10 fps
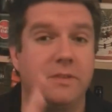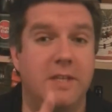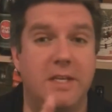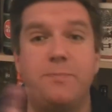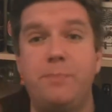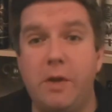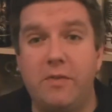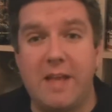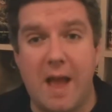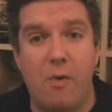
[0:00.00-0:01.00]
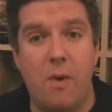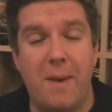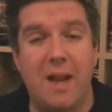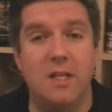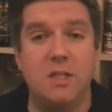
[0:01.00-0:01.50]
it's beautifully
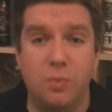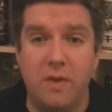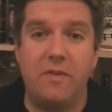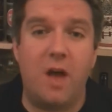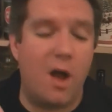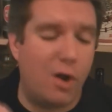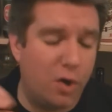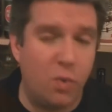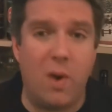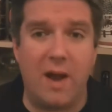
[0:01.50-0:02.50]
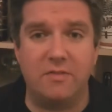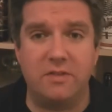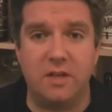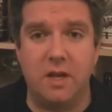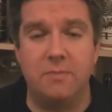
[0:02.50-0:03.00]
counterbalanced with a good whack
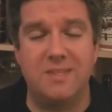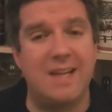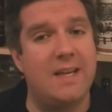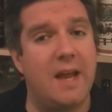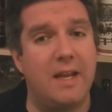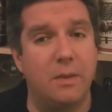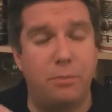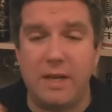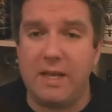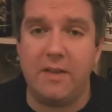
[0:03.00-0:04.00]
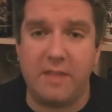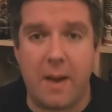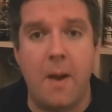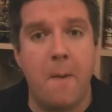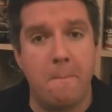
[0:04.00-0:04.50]
of Centennial, bringing you
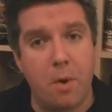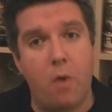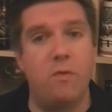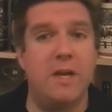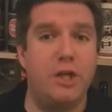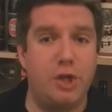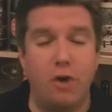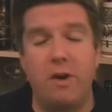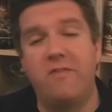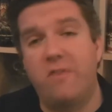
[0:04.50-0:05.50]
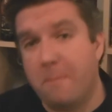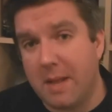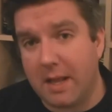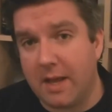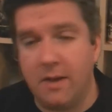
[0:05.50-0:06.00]
that more reassuring,
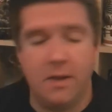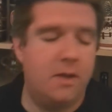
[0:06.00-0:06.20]
familiar